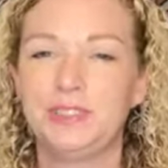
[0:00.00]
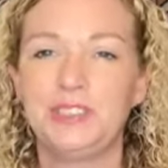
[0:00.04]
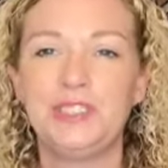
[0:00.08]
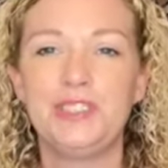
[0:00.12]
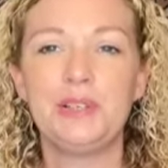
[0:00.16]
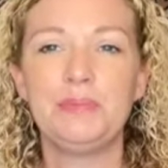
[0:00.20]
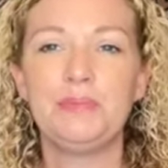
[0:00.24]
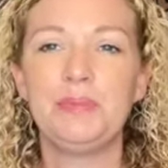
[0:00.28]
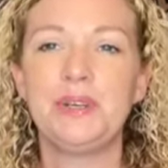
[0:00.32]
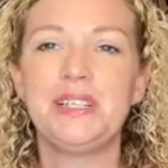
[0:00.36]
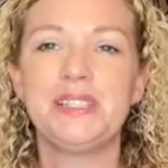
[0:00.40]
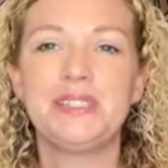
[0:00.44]
So
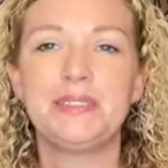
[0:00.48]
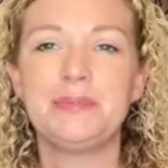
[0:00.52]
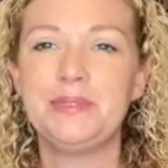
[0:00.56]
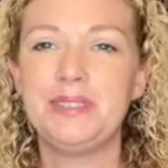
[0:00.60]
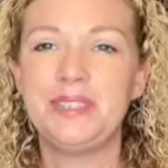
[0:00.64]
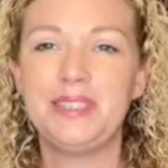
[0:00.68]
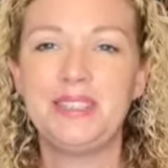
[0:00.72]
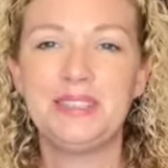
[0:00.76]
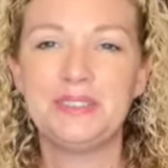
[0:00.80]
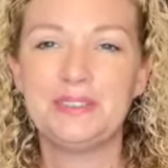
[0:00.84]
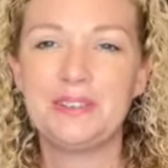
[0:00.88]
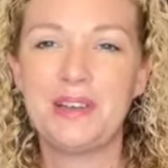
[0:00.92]
you can bring some
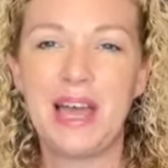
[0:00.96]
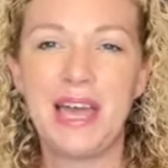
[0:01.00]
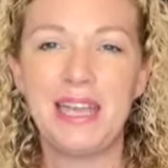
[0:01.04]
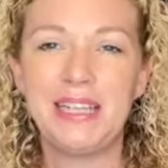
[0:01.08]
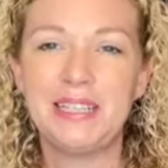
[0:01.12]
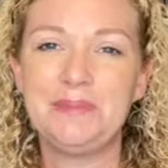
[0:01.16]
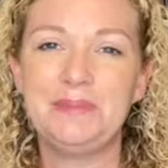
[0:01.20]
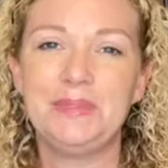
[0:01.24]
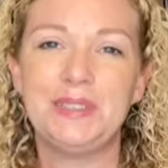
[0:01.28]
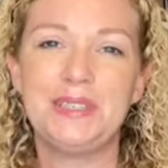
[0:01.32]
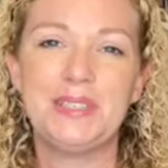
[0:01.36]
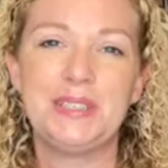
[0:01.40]
seasonal
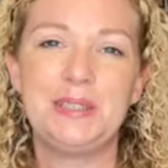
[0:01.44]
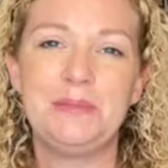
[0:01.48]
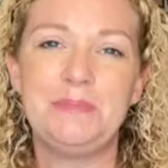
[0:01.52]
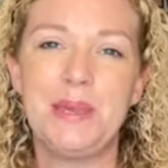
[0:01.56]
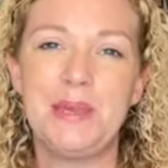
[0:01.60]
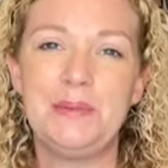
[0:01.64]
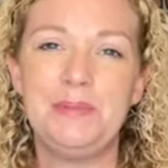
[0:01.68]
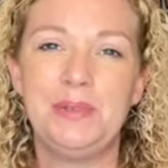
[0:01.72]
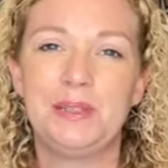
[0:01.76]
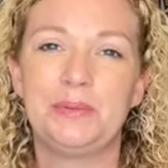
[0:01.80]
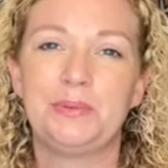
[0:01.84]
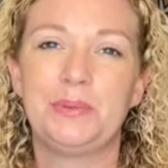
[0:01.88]
items into
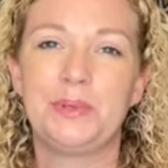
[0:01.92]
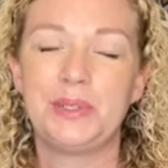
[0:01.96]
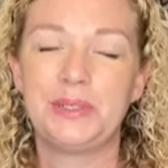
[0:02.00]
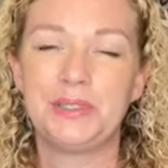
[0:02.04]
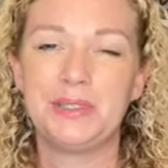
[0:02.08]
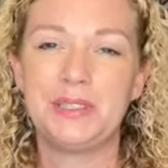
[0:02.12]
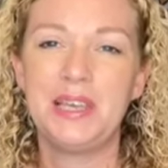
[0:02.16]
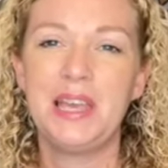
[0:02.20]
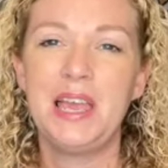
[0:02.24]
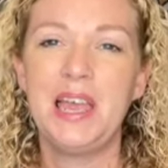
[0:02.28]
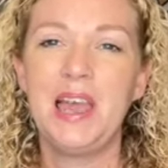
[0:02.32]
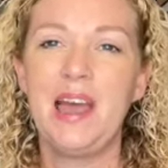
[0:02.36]
baby's
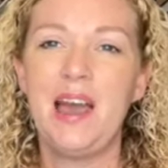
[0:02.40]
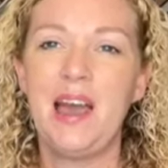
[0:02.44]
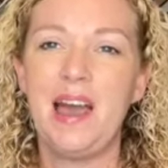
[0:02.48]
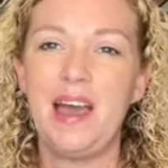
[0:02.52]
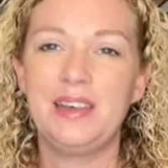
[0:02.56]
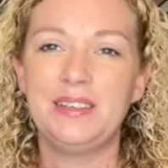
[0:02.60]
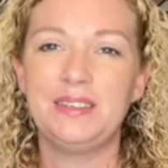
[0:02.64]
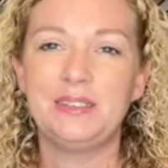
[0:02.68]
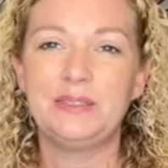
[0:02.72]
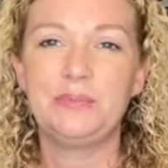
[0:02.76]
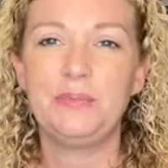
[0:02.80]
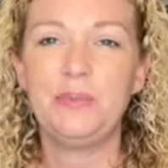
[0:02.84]
world
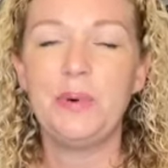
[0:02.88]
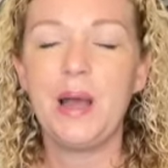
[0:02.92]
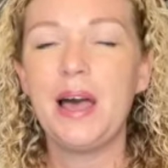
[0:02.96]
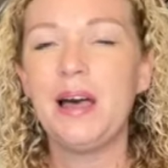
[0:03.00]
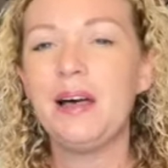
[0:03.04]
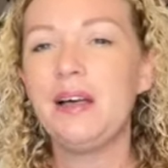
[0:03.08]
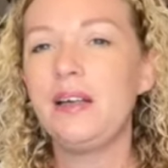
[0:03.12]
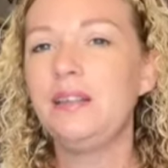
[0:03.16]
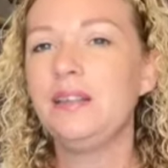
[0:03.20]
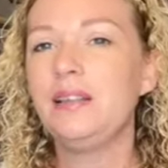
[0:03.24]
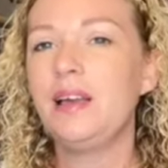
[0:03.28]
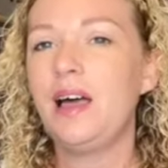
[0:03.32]
as
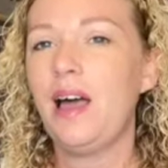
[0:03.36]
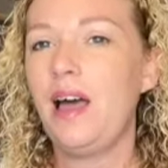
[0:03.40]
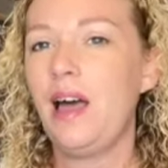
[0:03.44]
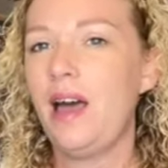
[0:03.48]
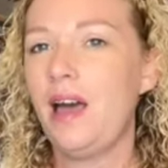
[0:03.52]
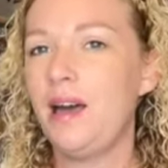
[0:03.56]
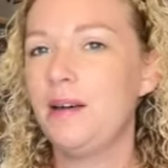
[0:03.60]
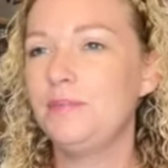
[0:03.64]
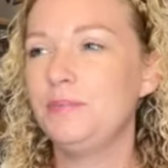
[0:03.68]
well,